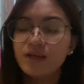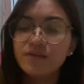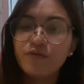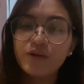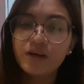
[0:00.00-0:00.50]

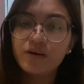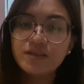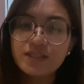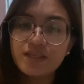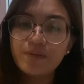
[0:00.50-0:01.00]
for the
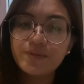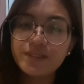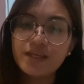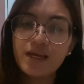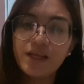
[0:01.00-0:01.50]

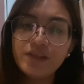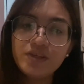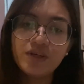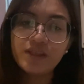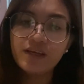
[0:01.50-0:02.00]
concepts
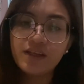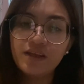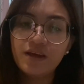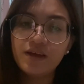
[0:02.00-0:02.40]
illustrated,